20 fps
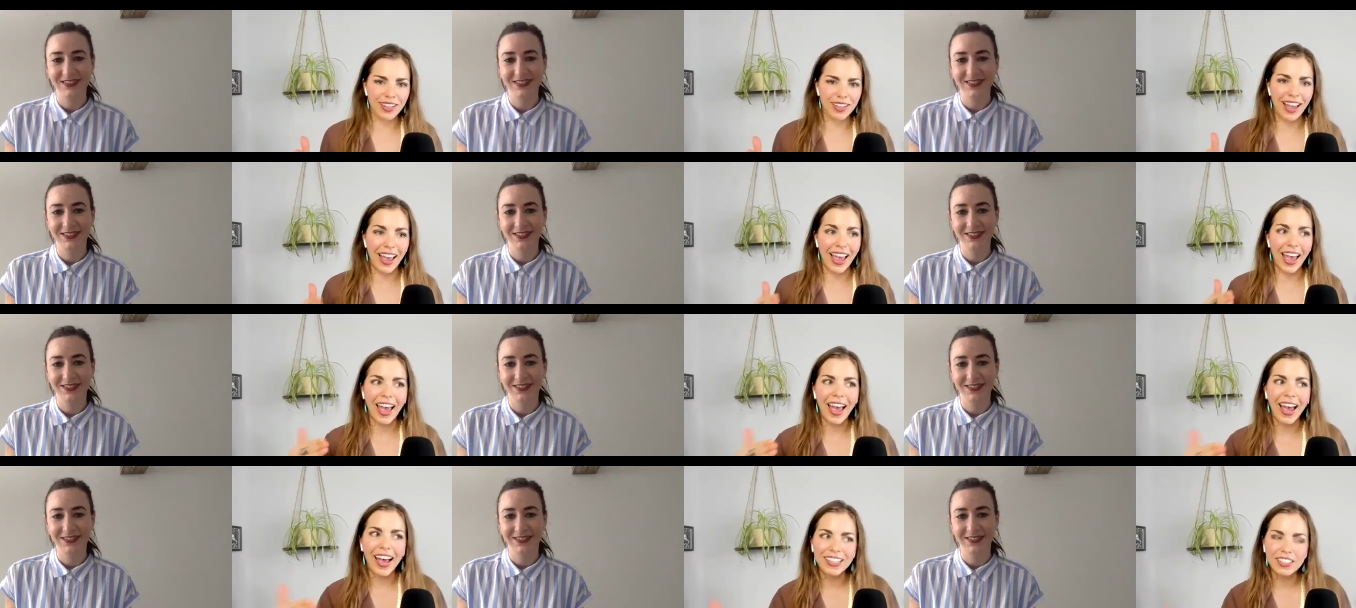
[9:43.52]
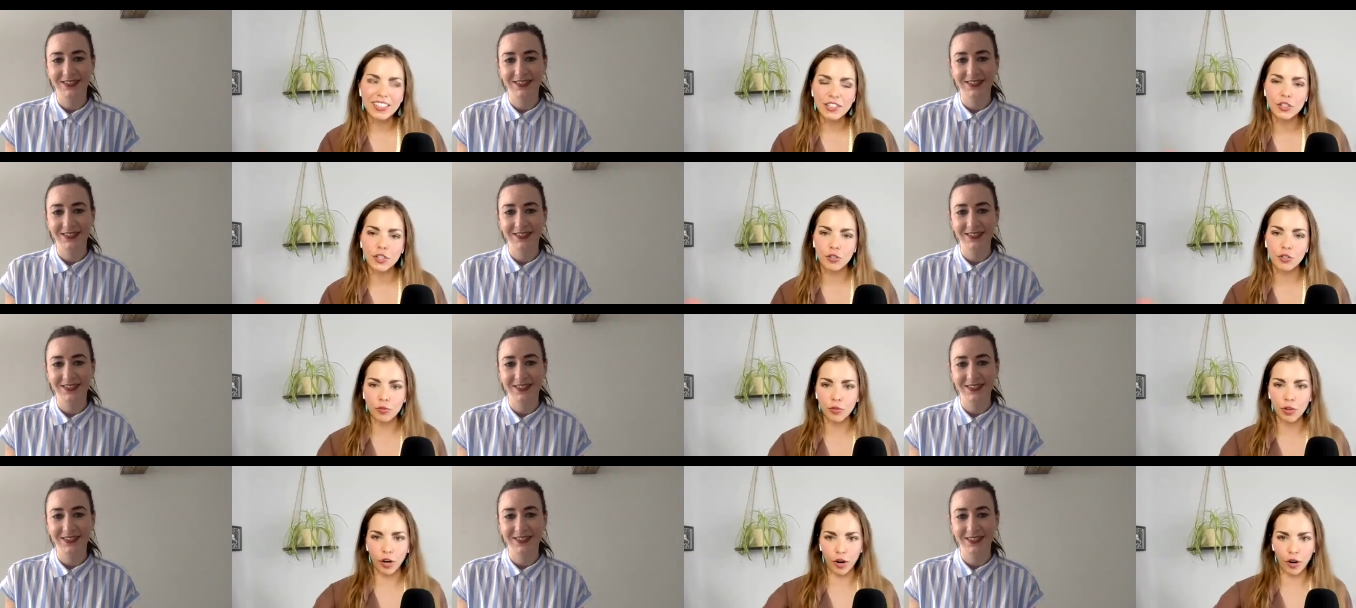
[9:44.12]
Speaker 1: has to
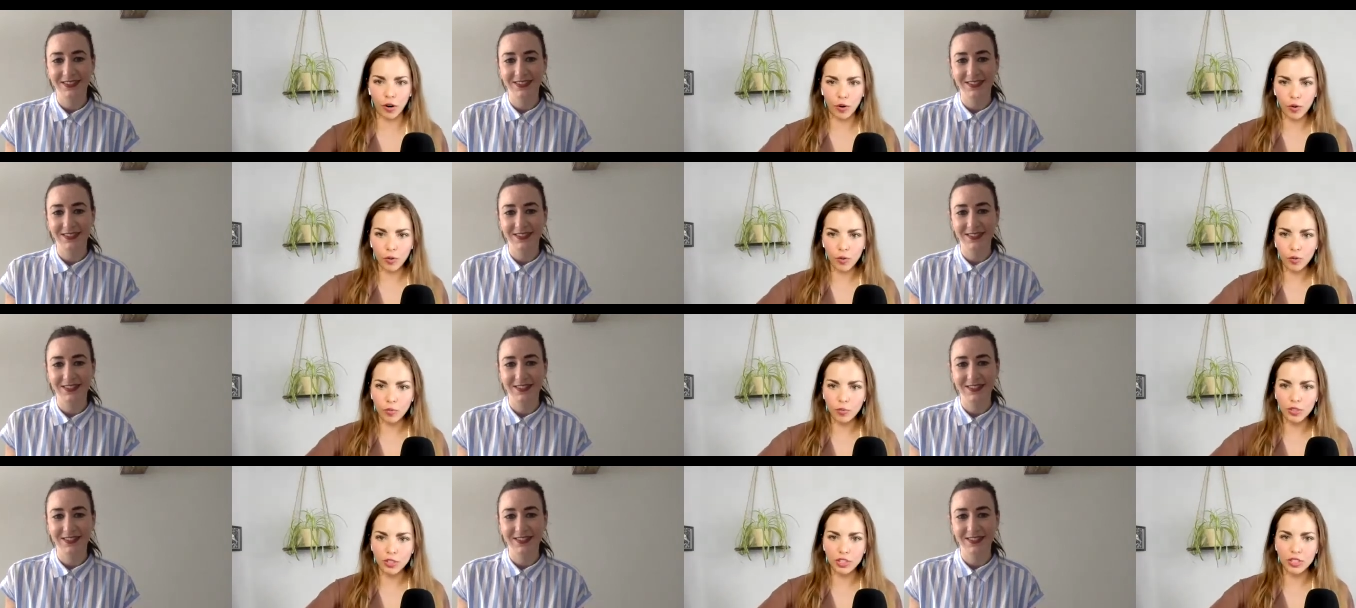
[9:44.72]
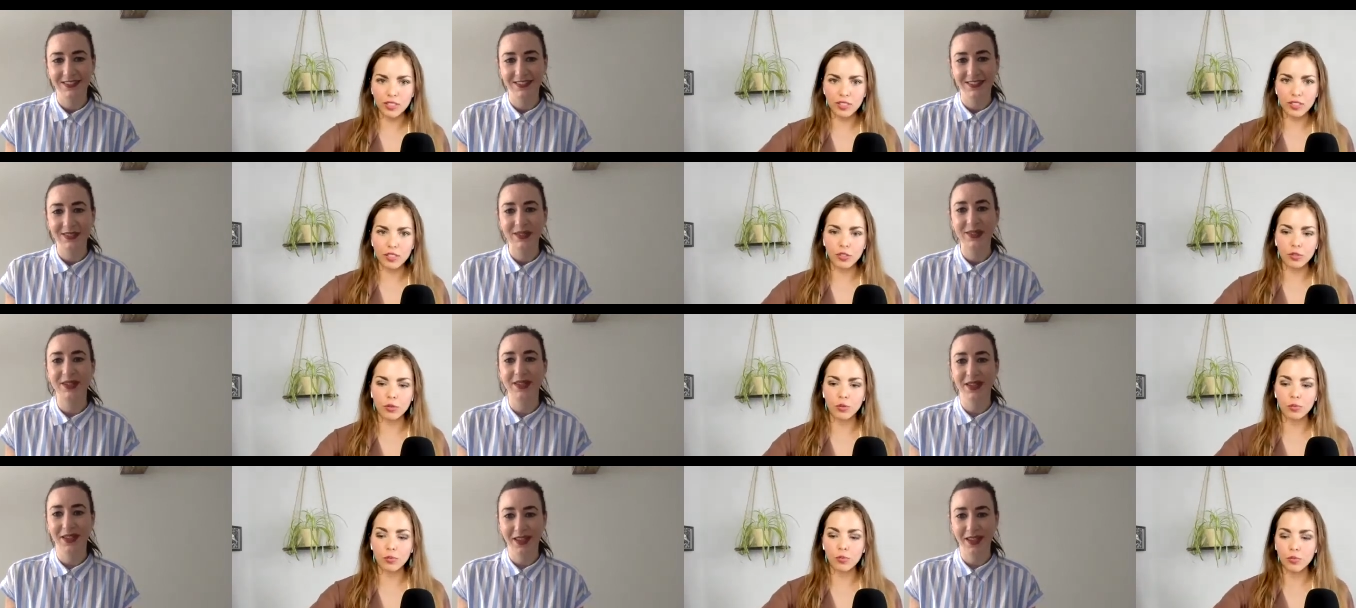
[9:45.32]
go, which is
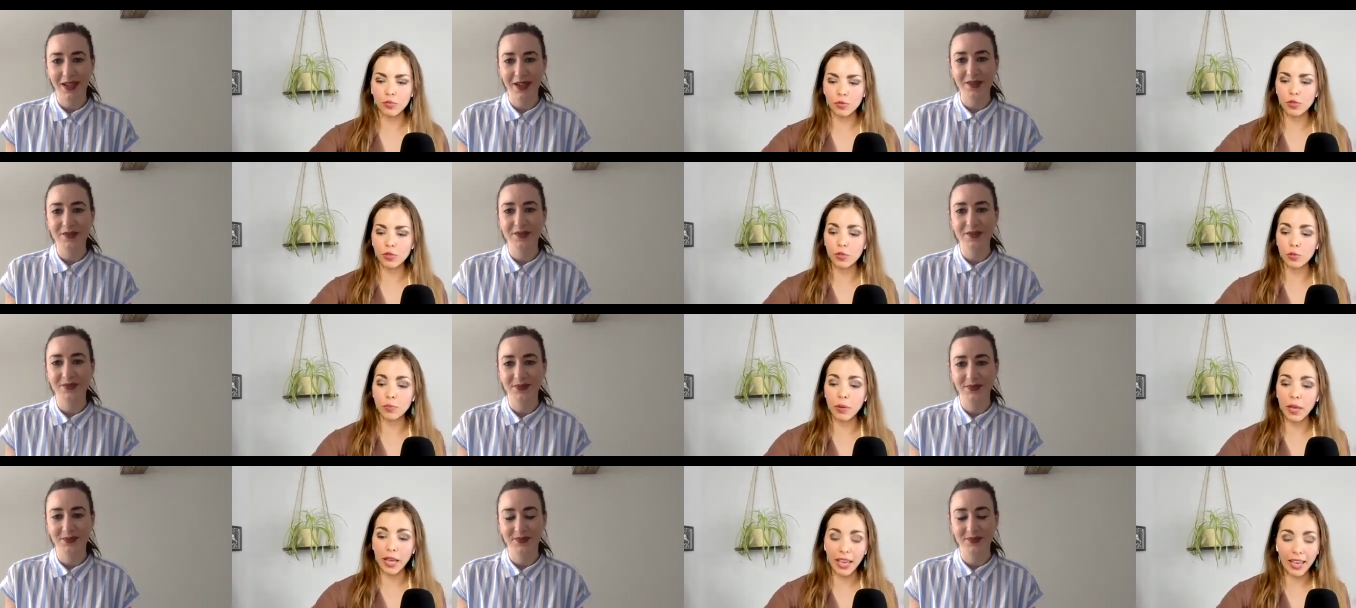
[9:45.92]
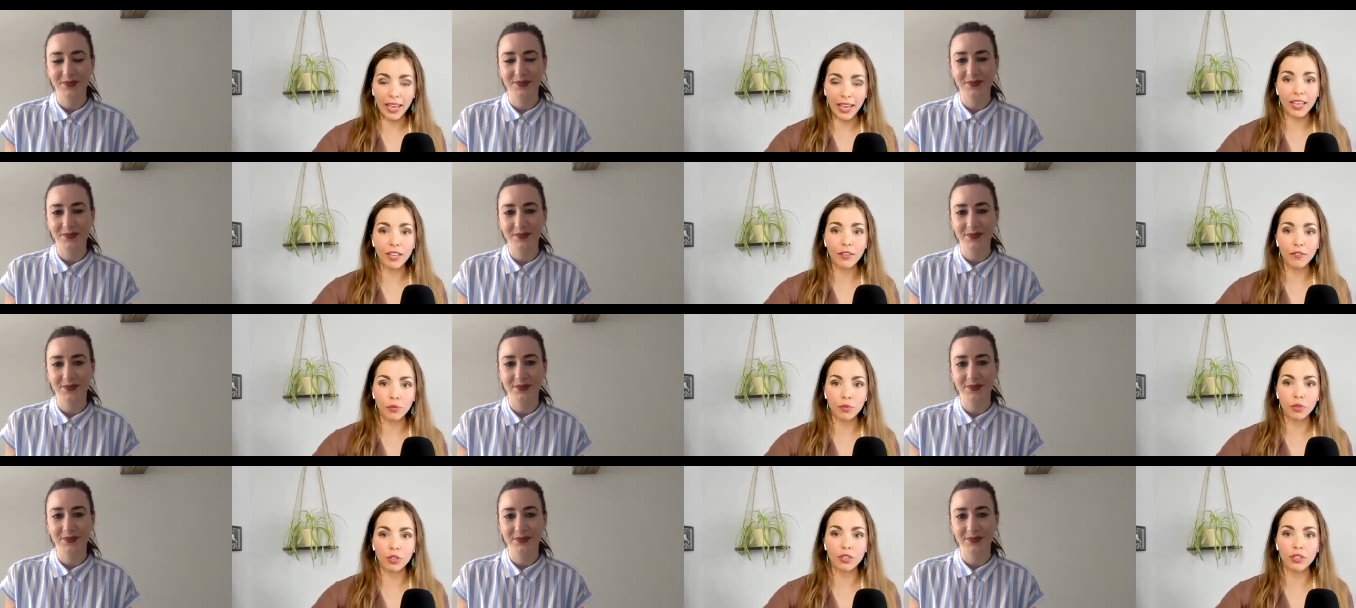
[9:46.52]
to pay
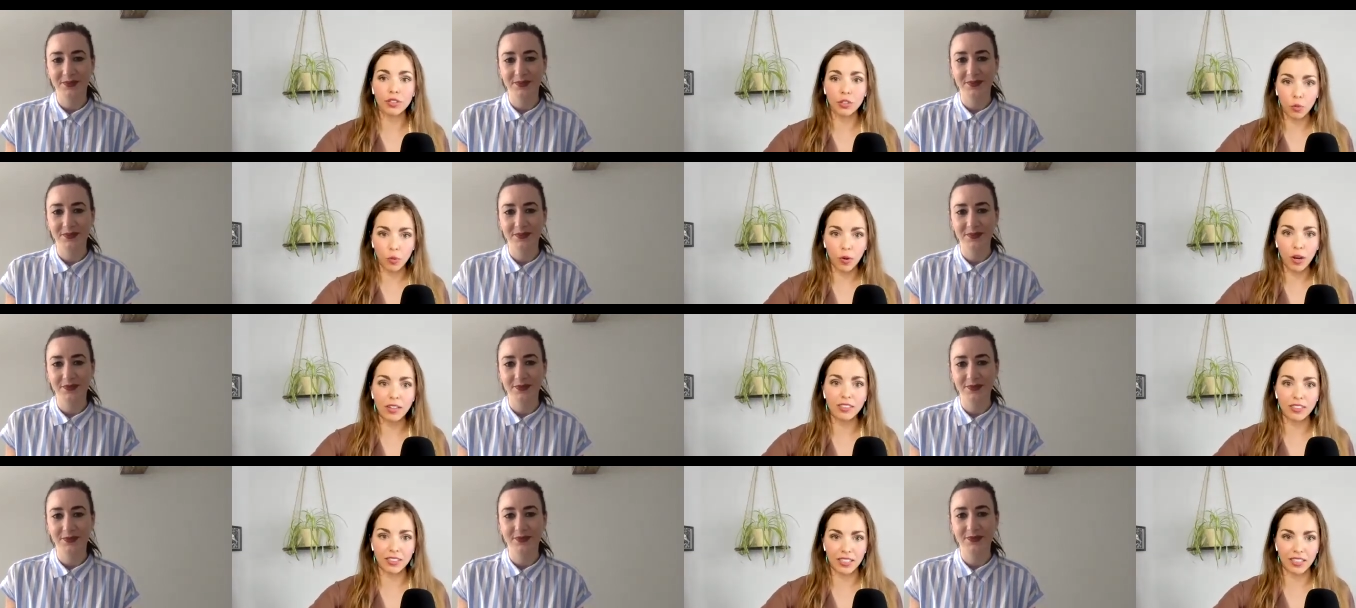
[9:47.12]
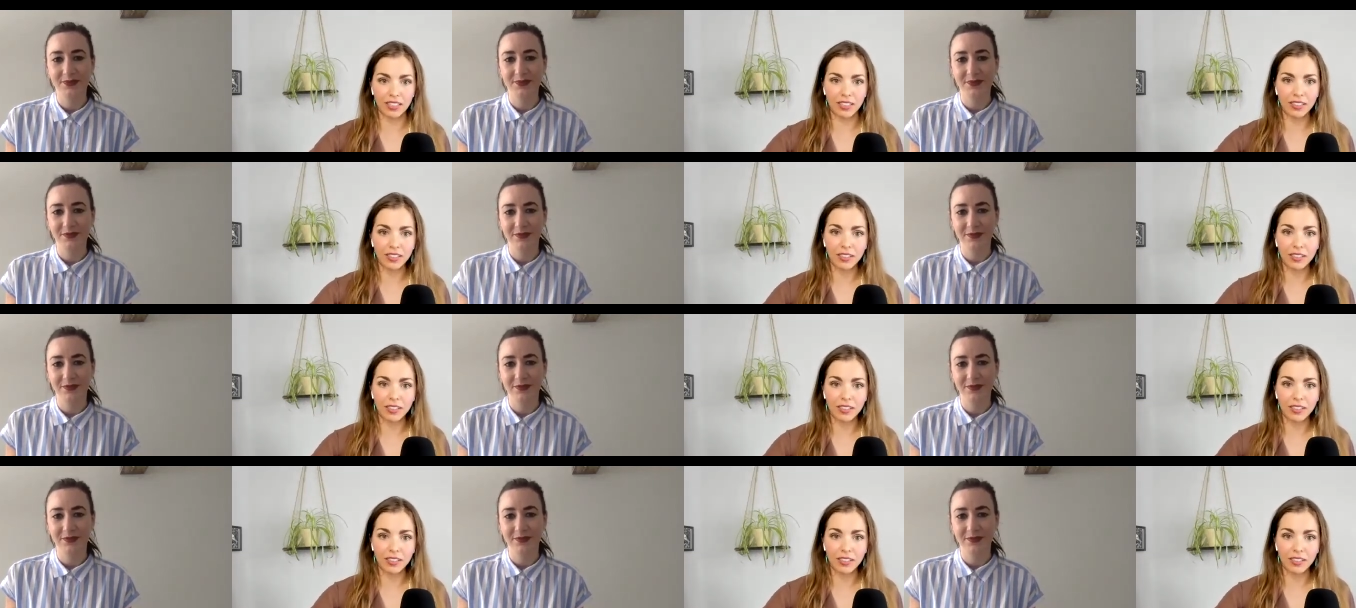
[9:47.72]
for quality.